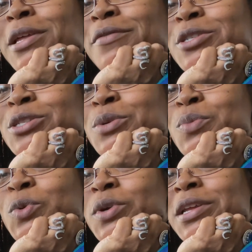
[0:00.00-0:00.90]
lovers. Good
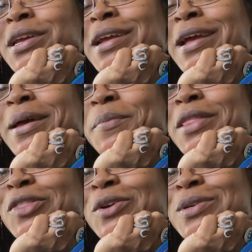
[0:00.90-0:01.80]
morning. Happy
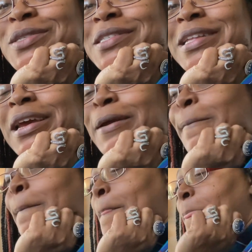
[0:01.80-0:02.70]
Thursday.
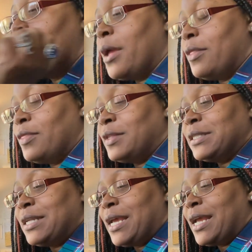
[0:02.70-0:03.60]
And
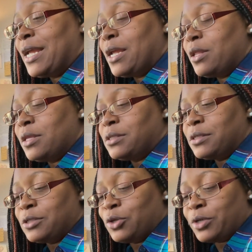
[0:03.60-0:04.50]
today, this
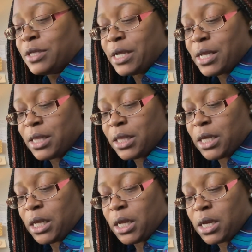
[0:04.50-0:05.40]
is your
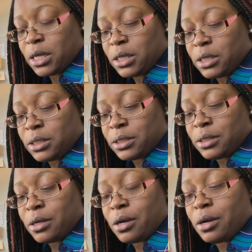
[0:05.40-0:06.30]
daily
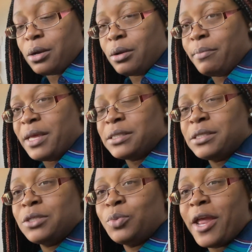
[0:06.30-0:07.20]
herb
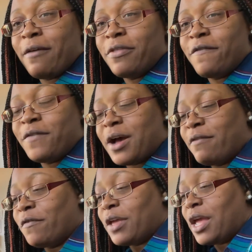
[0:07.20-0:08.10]
message. We have the
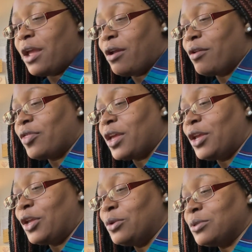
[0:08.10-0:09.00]
five of air.
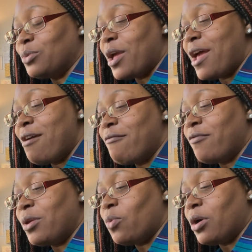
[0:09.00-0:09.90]
Thank you to
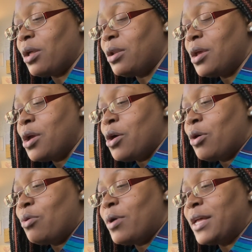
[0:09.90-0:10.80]
everyone
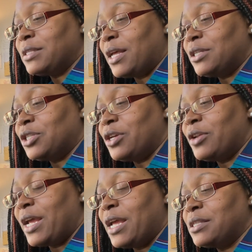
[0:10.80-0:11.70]
who has liked,
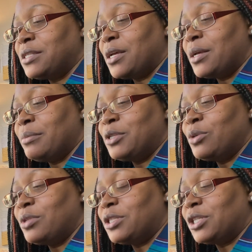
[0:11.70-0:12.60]
shared, and subbed
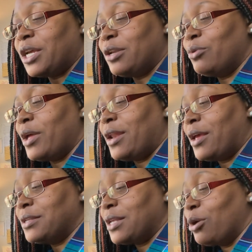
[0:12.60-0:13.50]
to the channel, and it
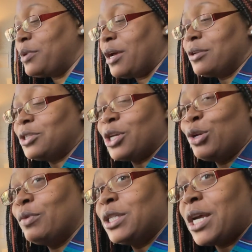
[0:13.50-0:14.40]
has helped our
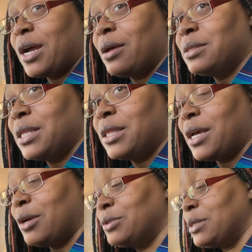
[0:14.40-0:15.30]
channel reach our
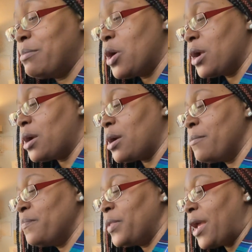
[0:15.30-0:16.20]
10,000 mark.
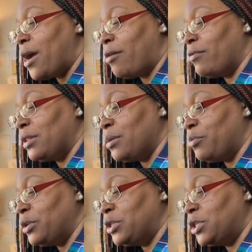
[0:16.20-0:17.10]
I really
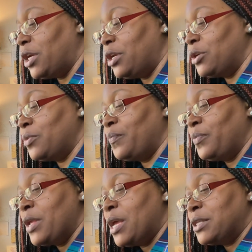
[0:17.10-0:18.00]
appreciate you.
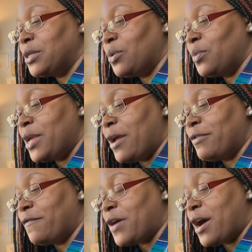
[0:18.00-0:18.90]
So we have
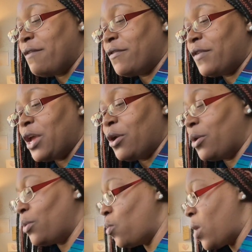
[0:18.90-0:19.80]
the five of
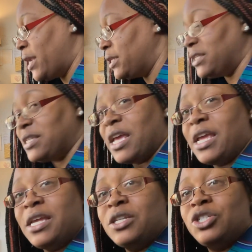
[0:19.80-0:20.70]
air, white
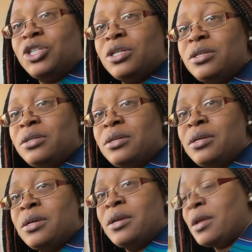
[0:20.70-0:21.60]
sage,
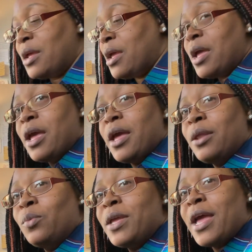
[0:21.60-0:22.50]

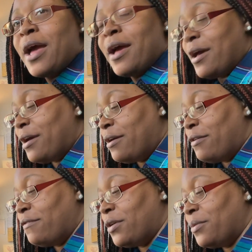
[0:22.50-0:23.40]
and we
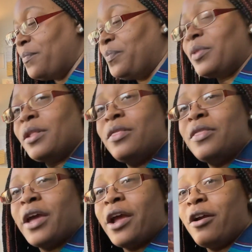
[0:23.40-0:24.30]
have
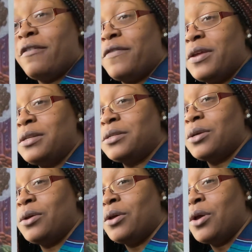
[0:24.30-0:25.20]
the Hierophant
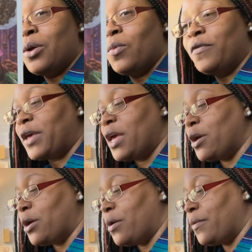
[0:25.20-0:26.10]
with
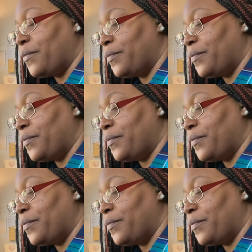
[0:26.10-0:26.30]
Cacao.